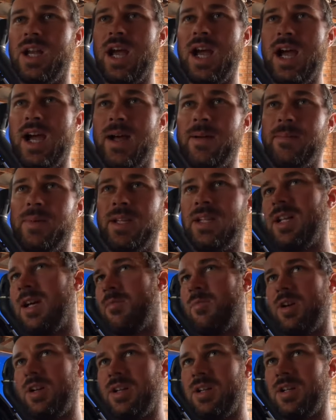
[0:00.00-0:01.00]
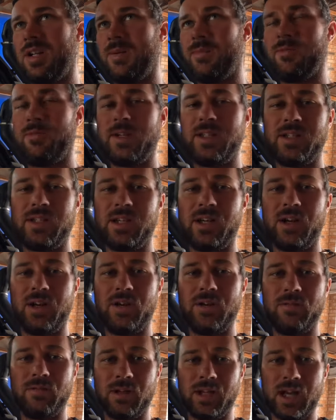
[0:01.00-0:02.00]
he done one a couple weeks
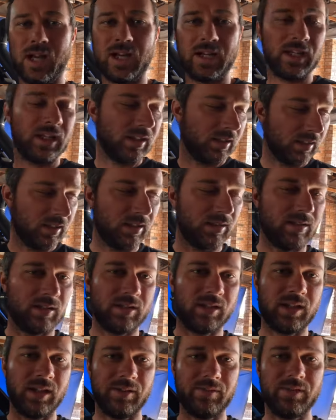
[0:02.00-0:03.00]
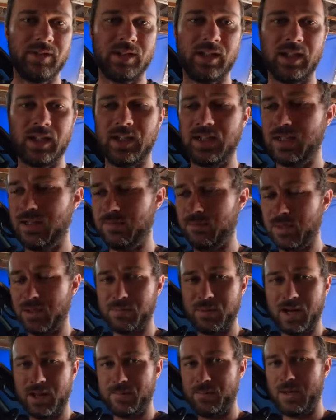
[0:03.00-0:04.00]
ago regarding diffs in
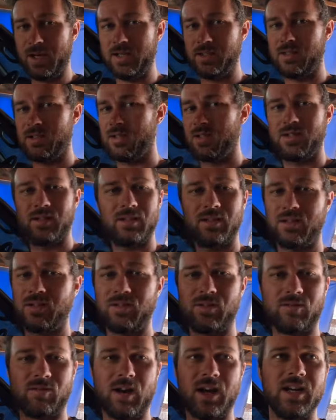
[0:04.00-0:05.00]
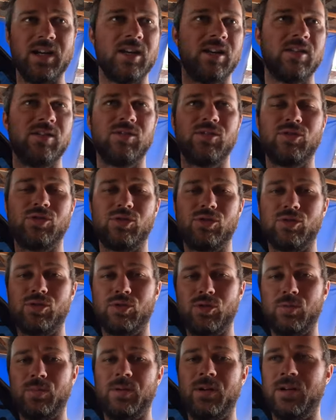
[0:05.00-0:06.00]
Big Bad Baz. Great,
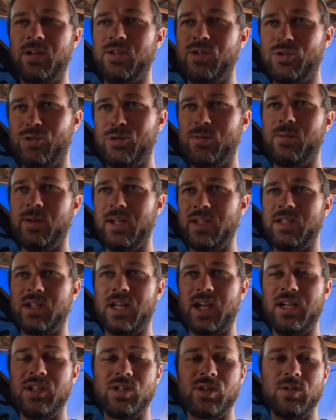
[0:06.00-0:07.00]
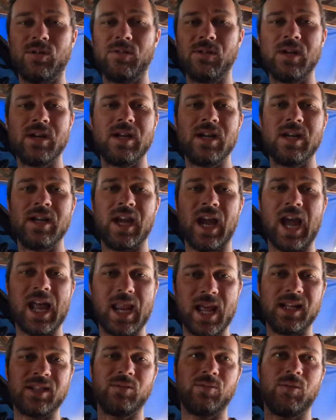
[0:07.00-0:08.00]
super, super educational.
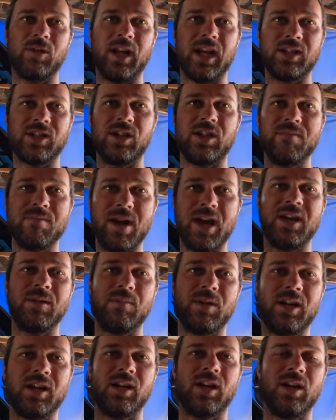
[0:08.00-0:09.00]
And that's what actually made me